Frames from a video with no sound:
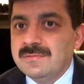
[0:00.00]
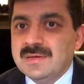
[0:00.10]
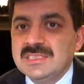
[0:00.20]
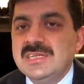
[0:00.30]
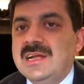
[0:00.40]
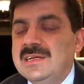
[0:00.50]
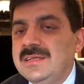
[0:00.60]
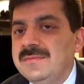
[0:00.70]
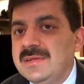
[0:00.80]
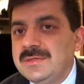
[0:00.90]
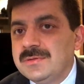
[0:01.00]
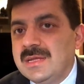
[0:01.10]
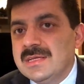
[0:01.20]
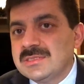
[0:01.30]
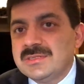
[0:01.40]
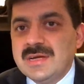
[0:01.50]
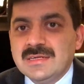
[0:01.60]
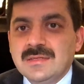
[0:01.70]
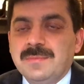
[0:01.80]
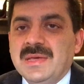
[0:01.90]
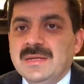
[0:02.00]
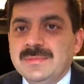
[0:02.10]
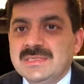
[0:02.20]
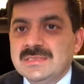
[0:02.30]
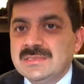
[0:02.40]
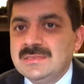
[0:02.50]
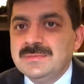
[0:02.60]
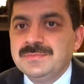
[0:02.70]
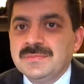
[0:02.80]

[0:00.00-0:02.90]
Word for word: functionality where you can extract the parameters